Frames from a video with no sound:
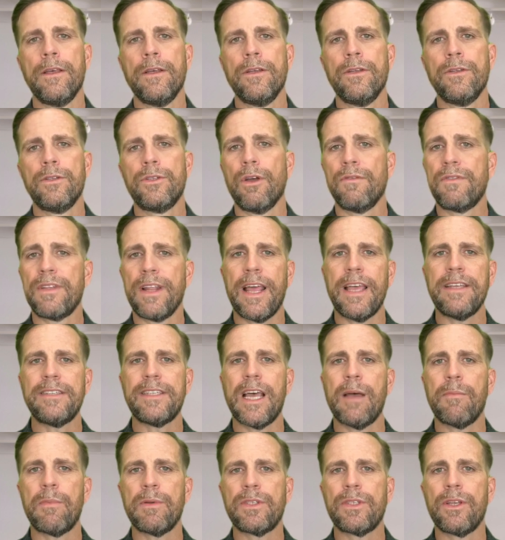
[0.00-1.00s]
So if today's
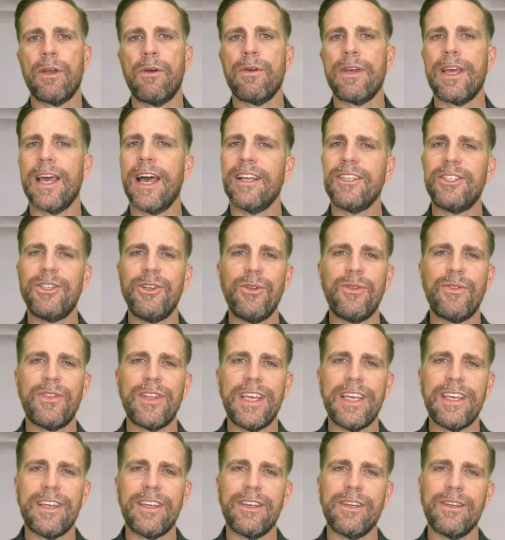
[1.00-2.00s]
episode got you
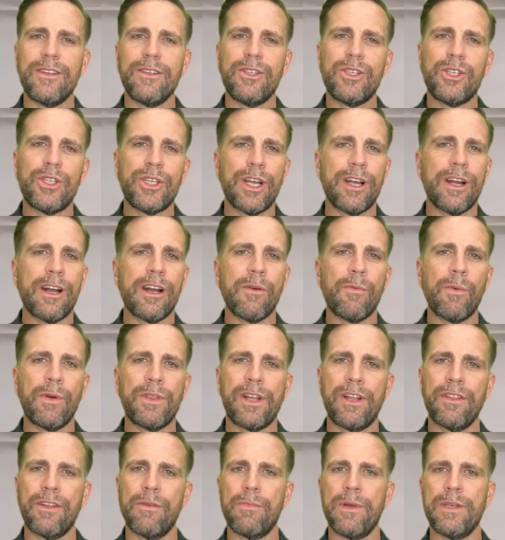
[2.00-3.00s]
thinking, share it with
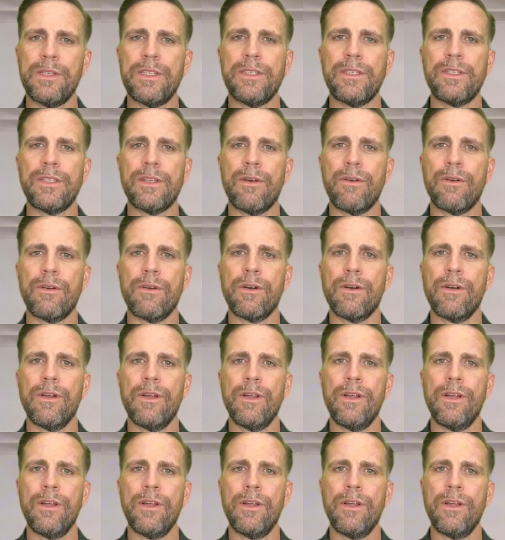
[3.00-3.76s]
another business owner.